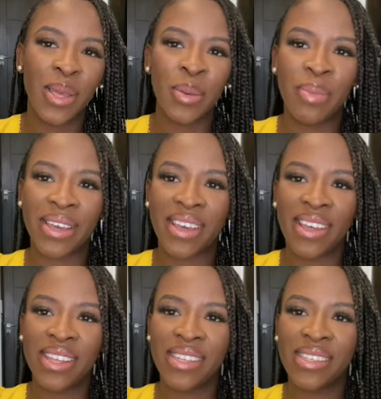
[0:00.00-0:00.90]

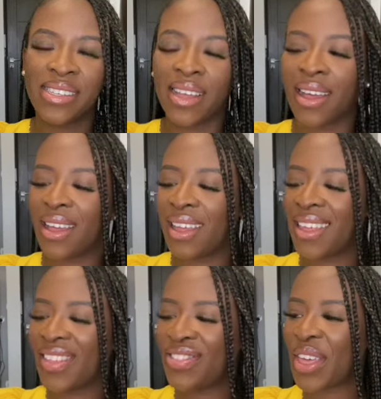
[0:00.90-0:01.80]
because
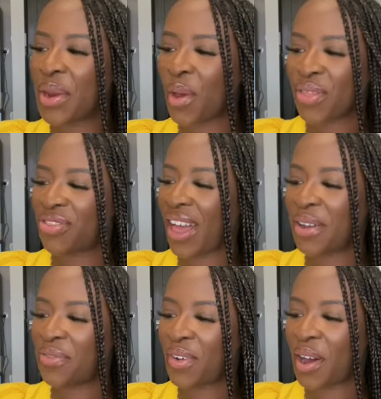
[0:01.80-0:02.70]
they're not that
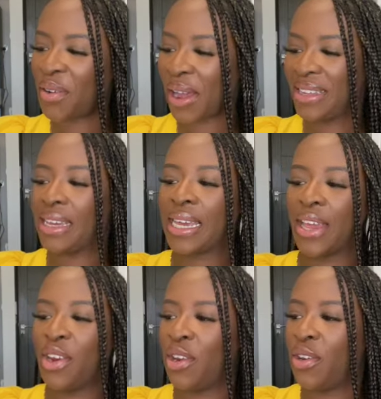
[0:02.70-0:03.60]
far. Okay, no.